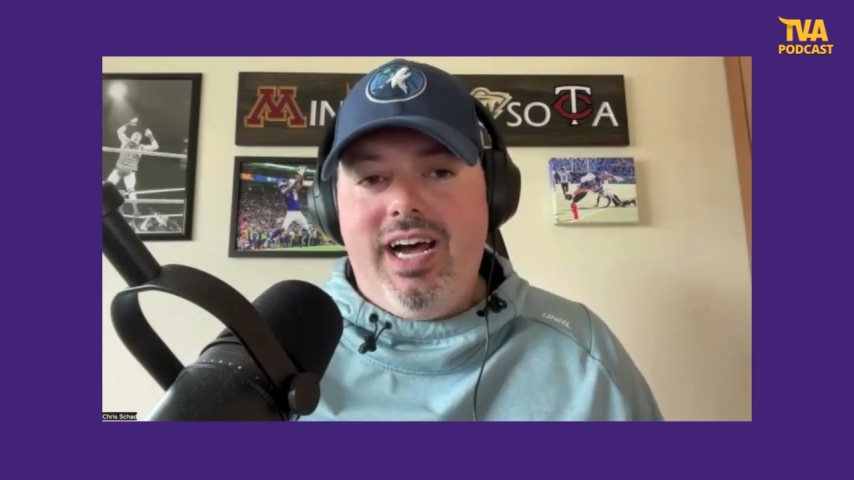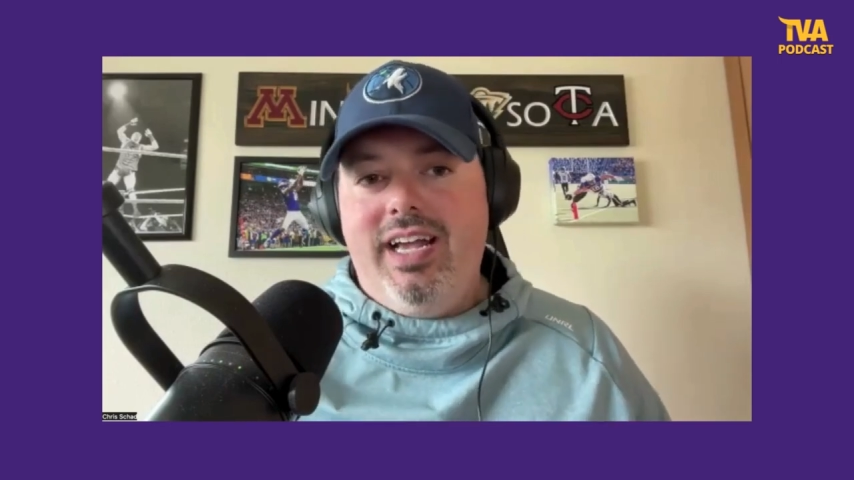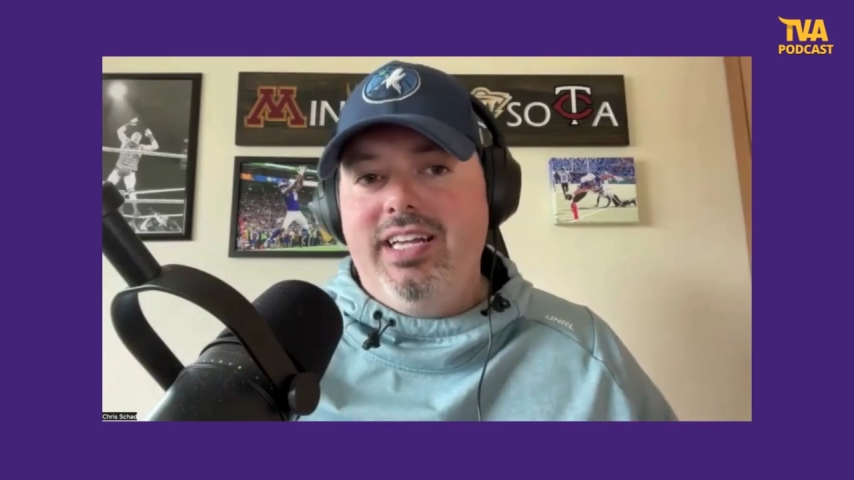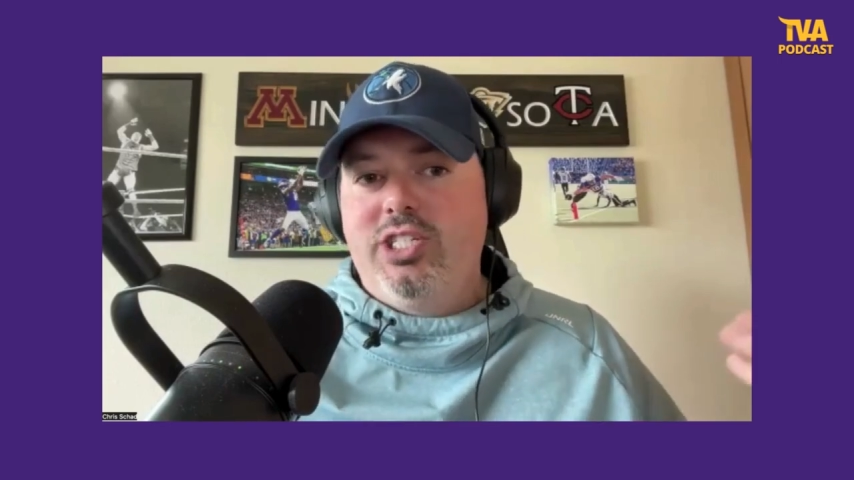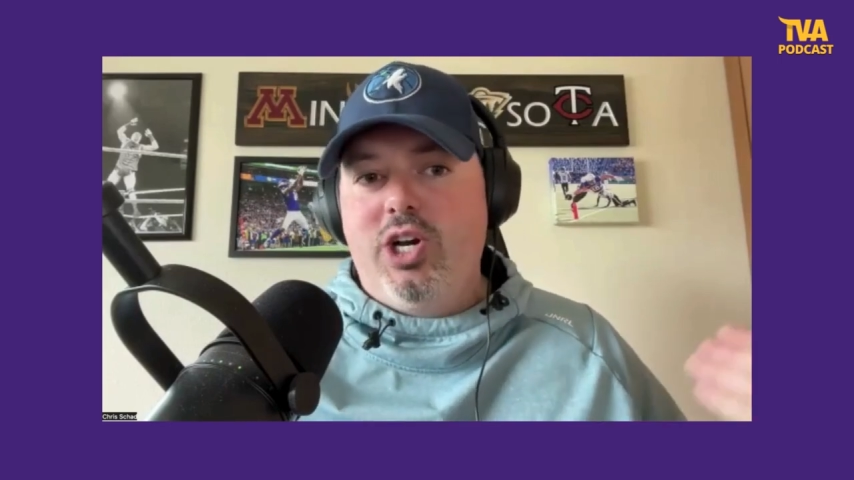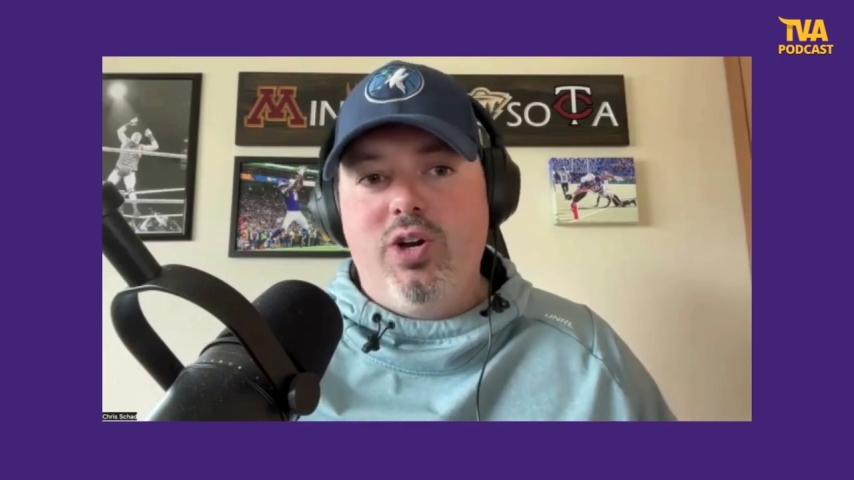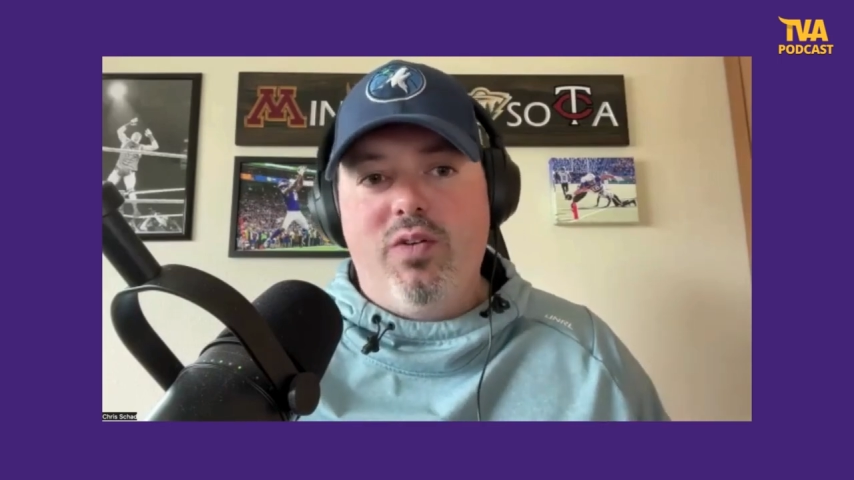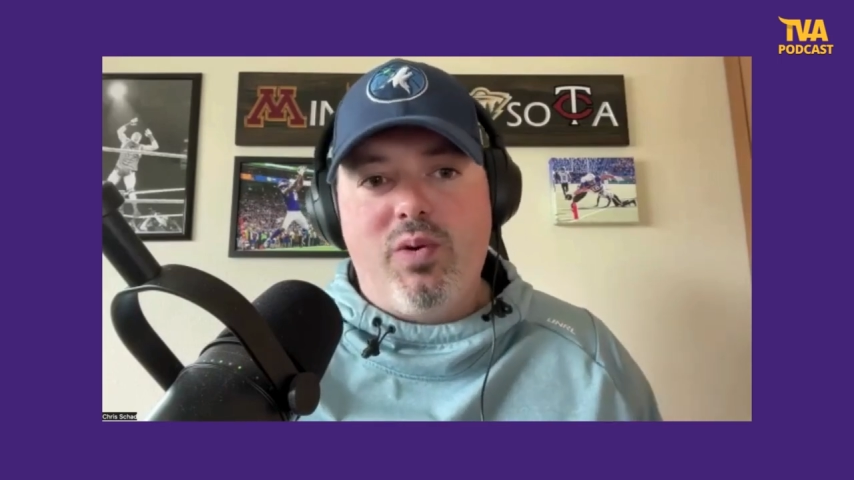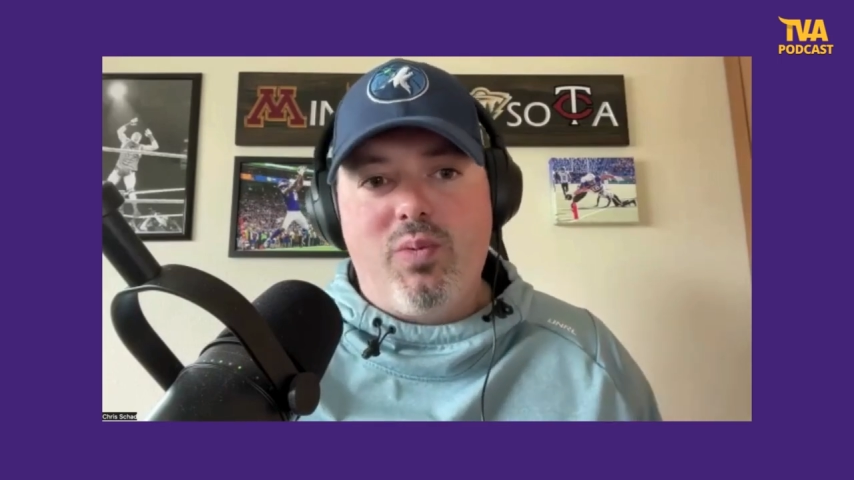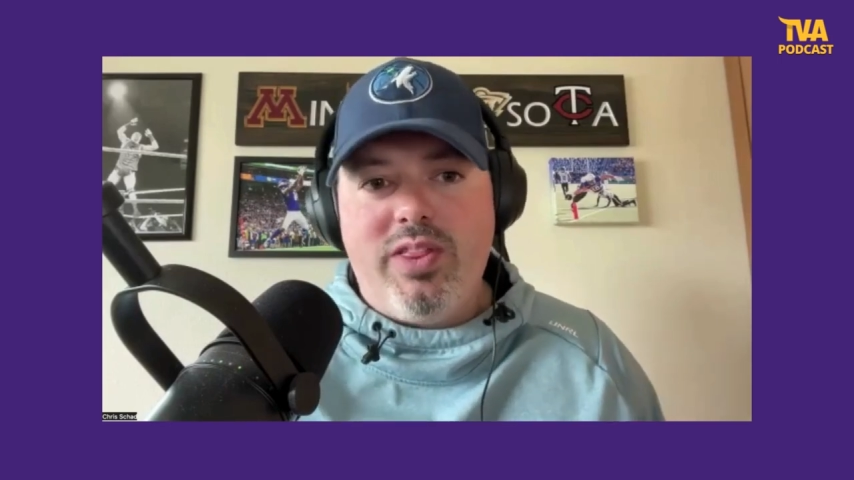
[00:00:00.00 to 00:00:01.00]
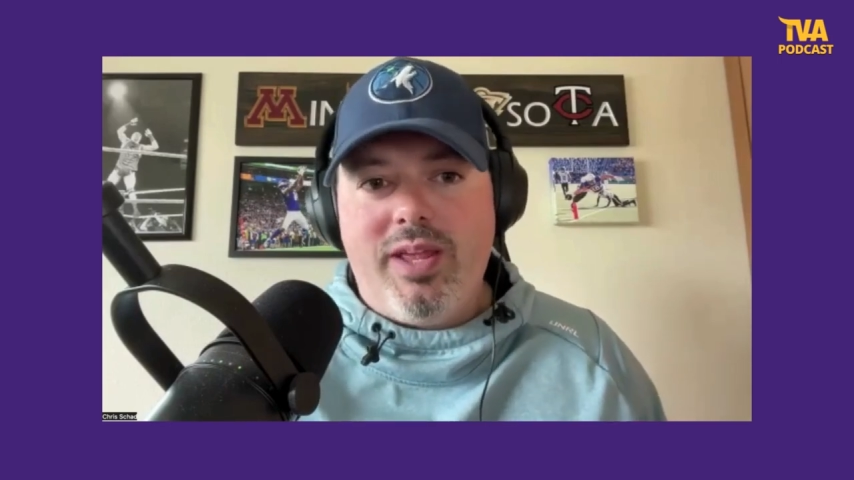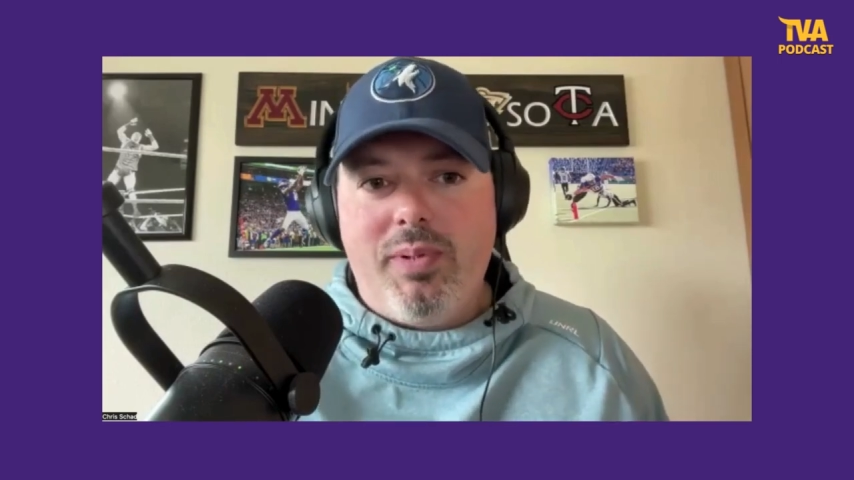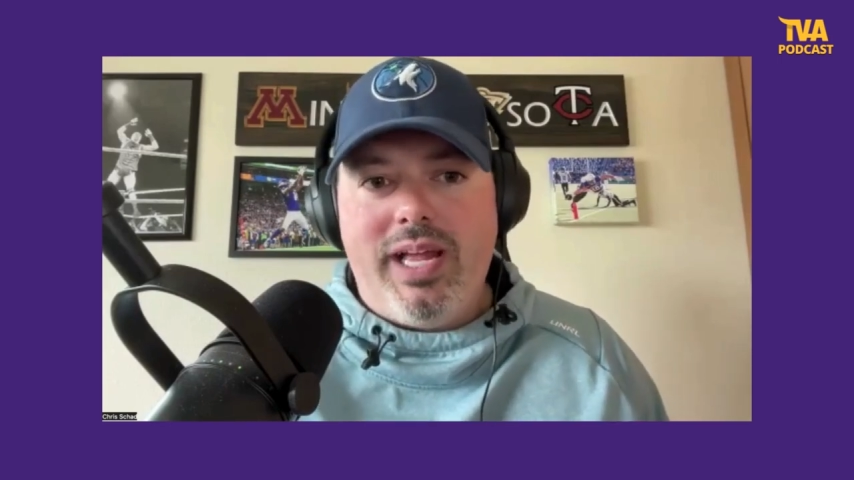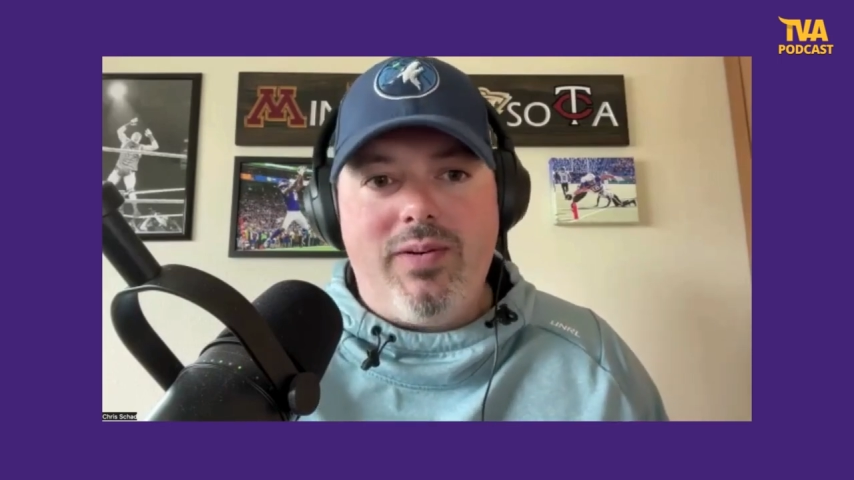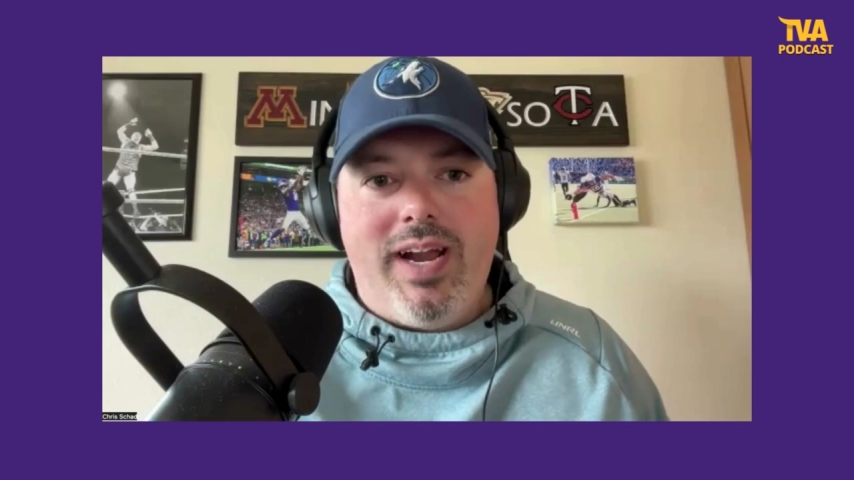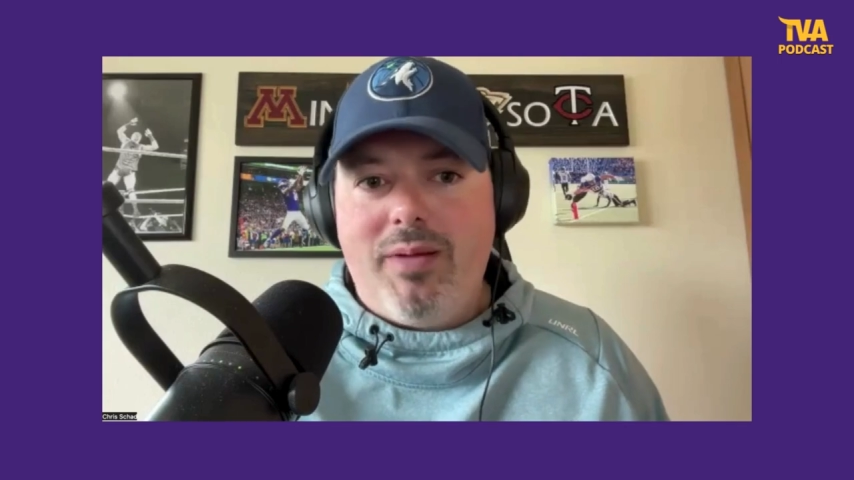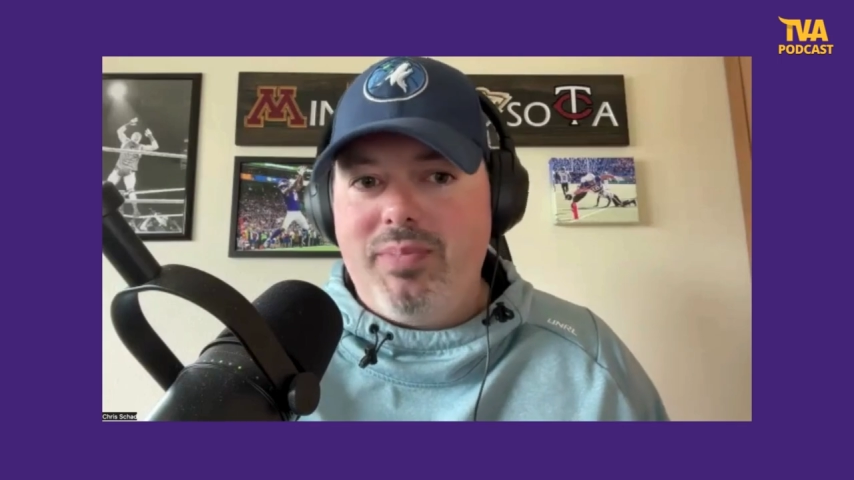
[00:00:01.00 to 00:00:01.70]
His turnover worthy play rate,